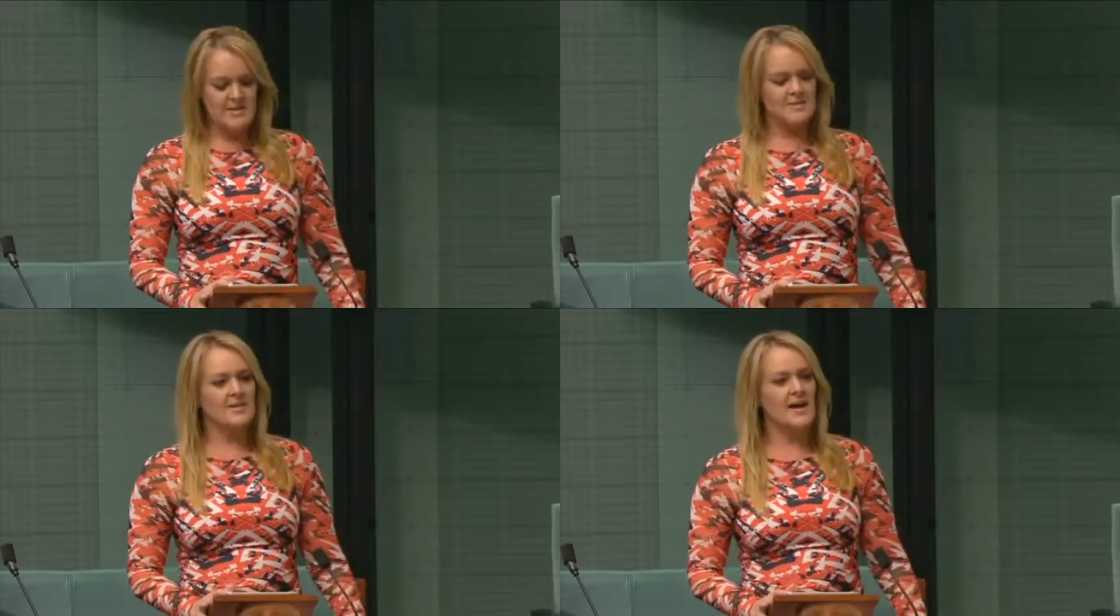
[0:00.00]

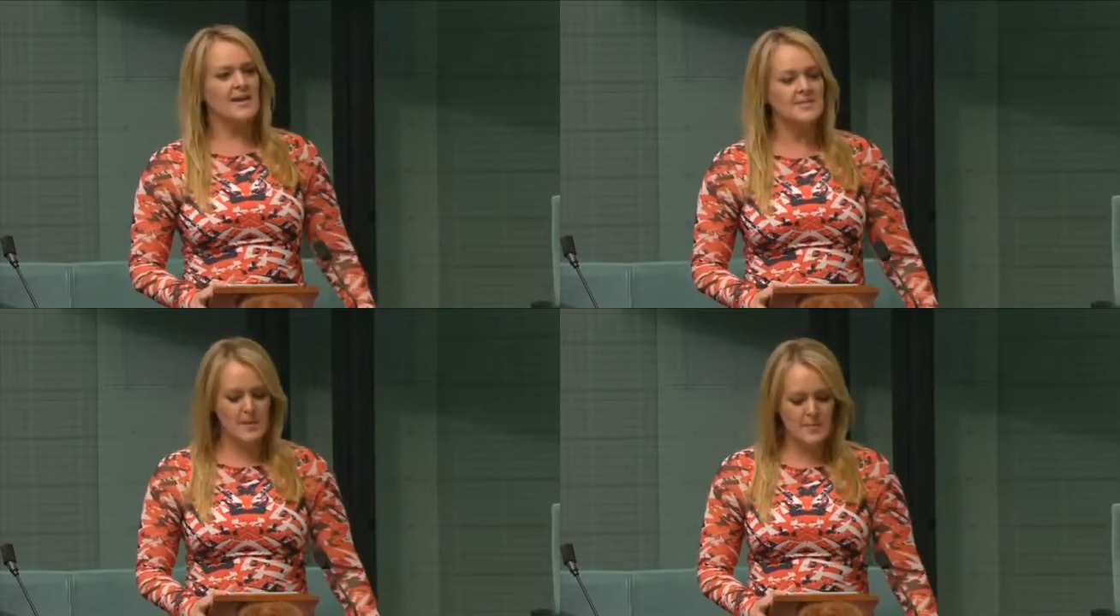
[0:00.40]

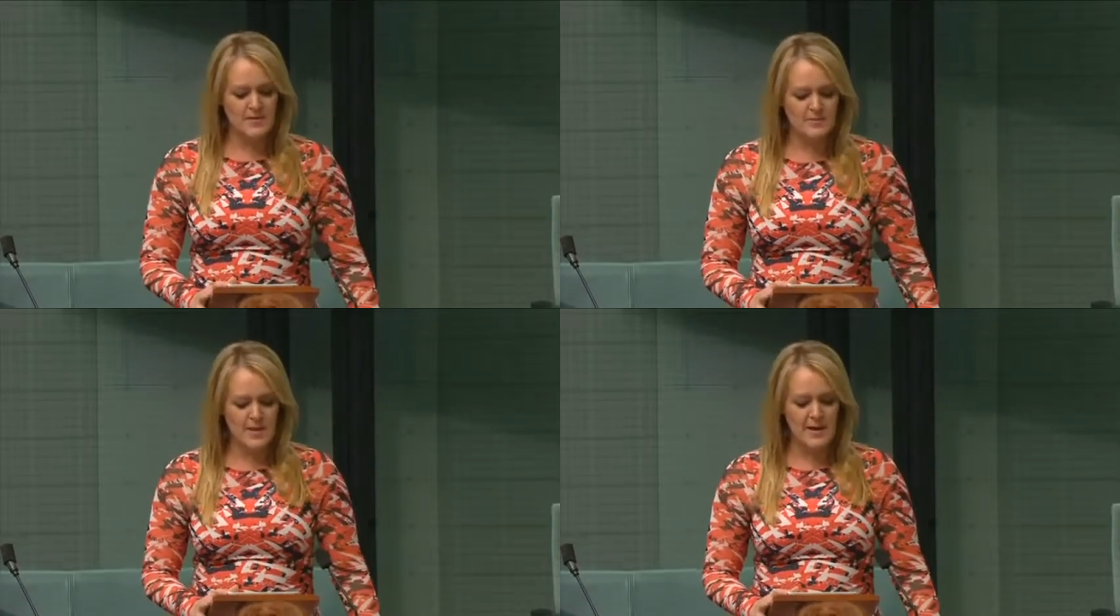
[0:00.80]
Today, Deputy
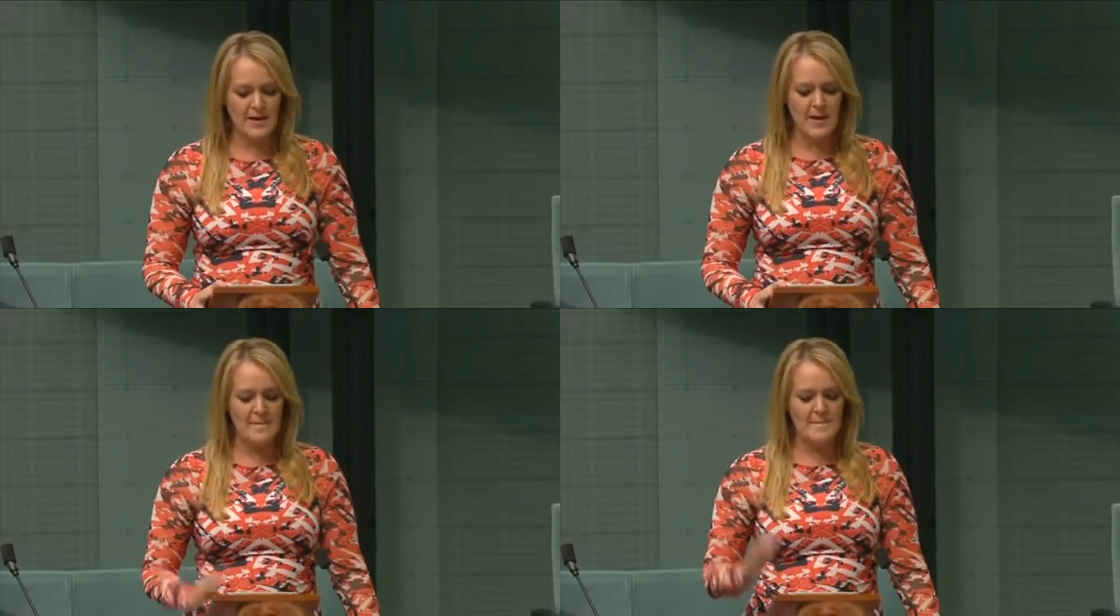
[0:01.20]

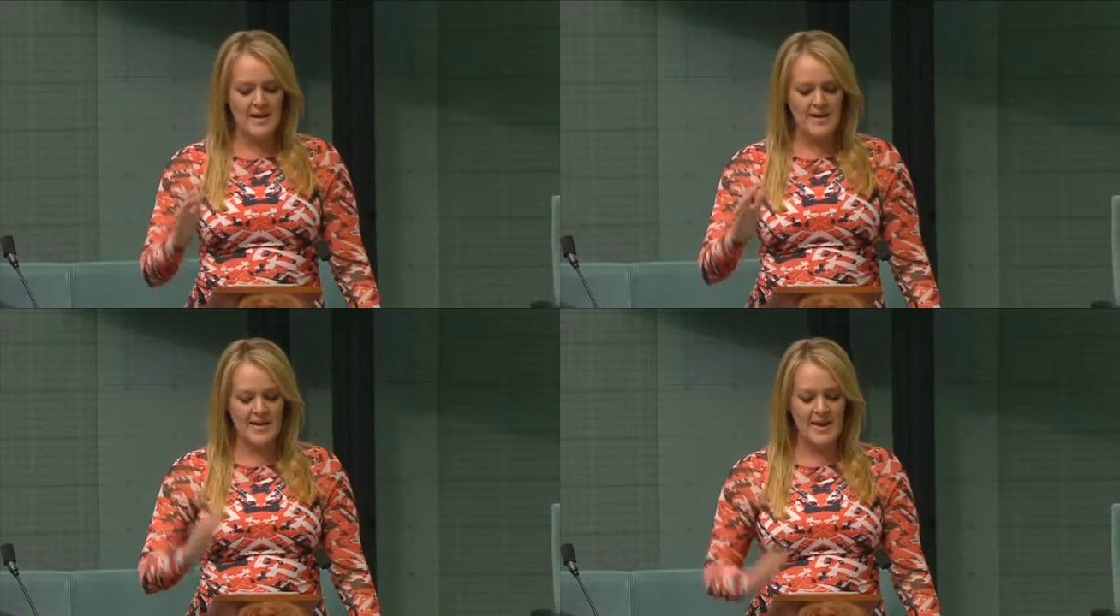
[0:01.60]
Speaker,
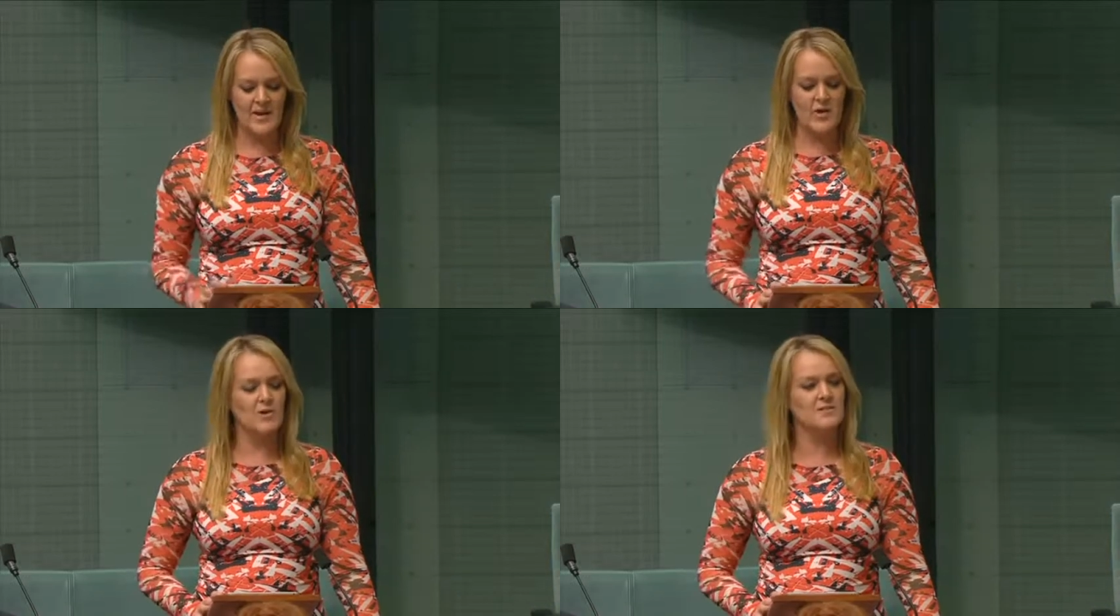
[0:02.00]

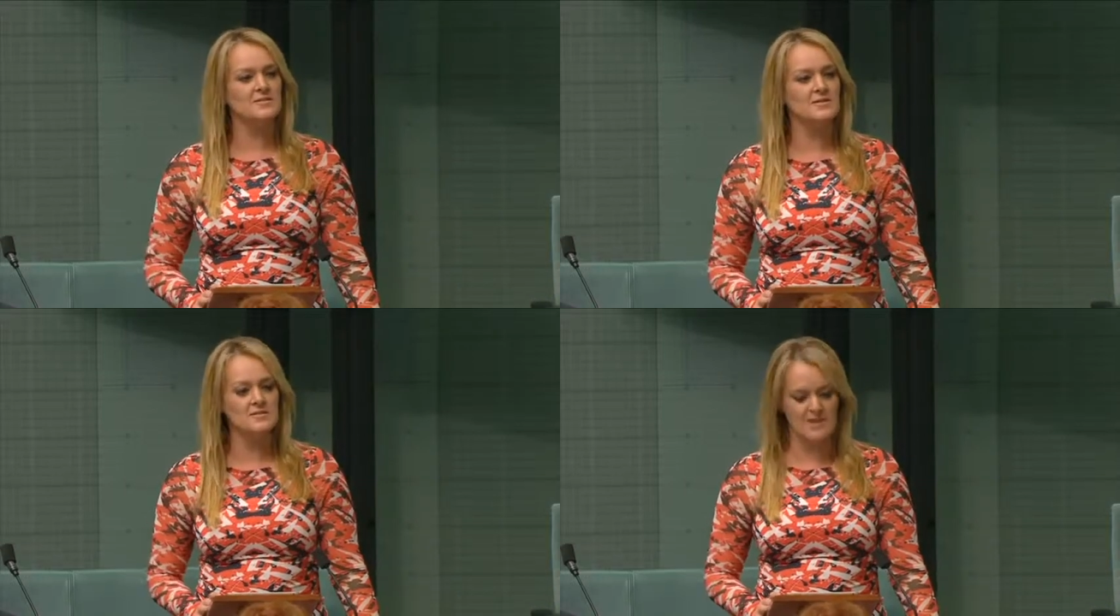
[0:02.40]
Medicare costs
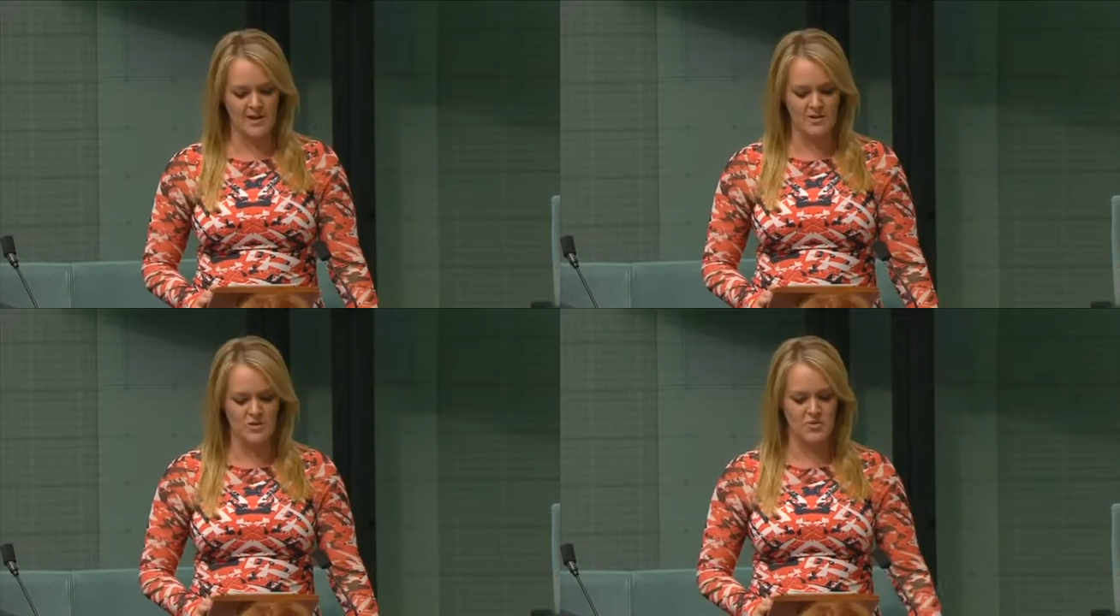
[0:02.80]
this
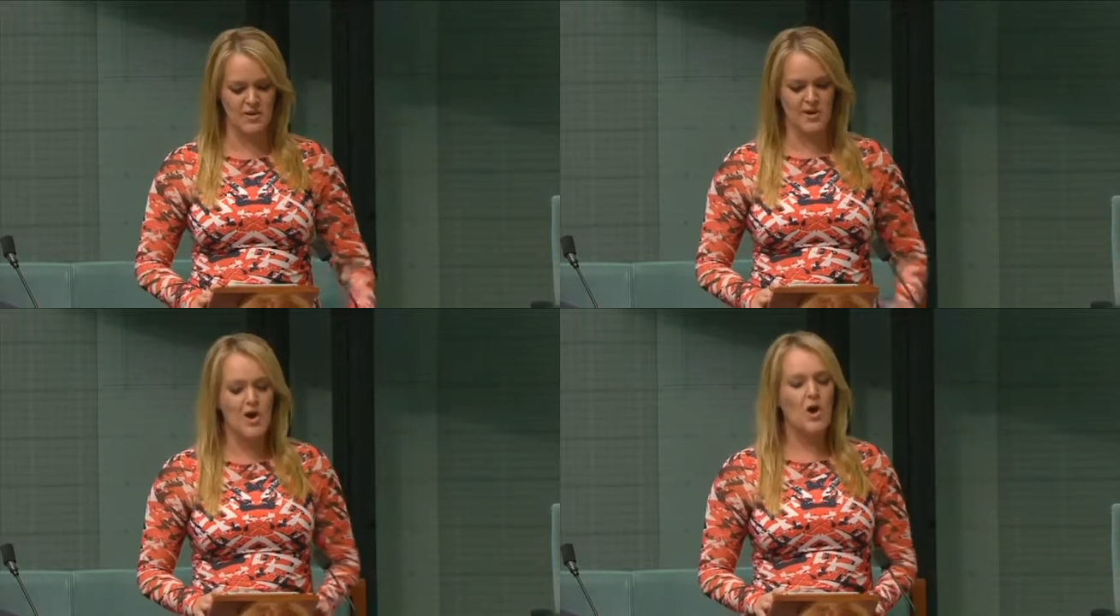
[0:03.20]
country